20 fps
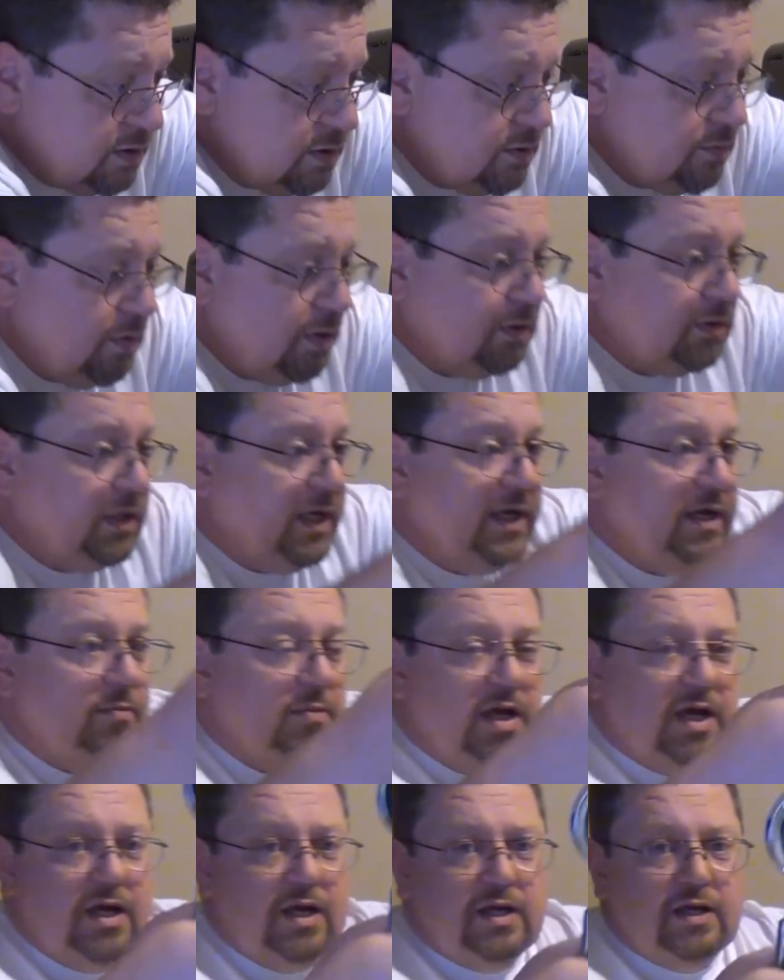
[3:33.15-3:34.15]
So I'll take
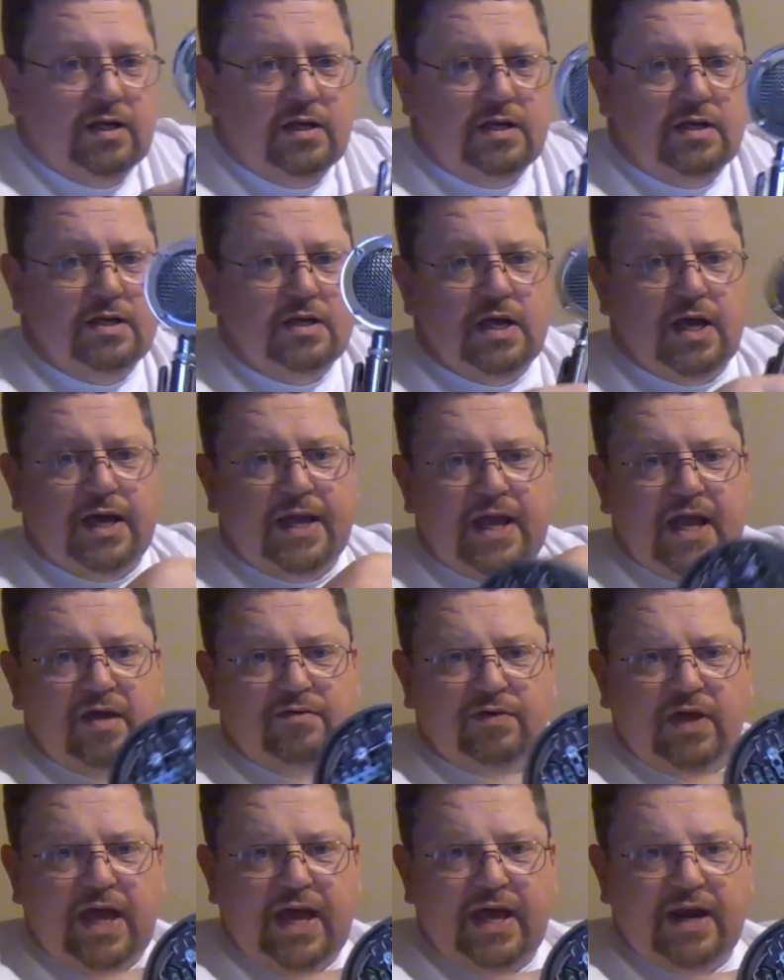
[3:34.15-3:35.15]
my I
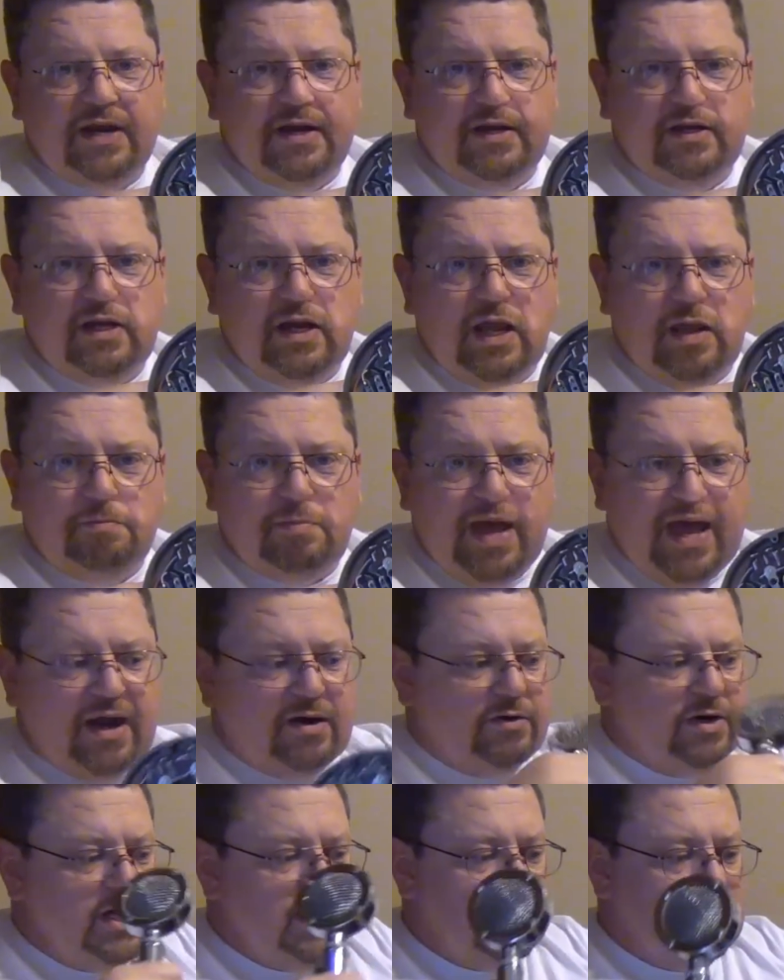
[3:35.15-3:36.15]
have added a
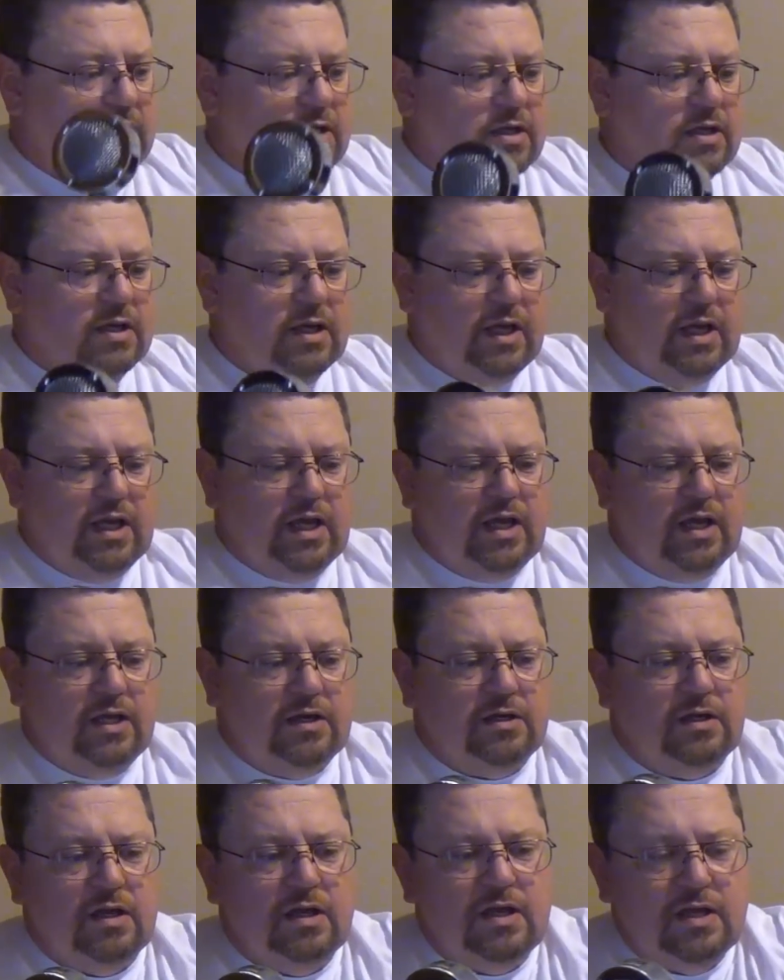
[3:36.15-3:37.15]
battery and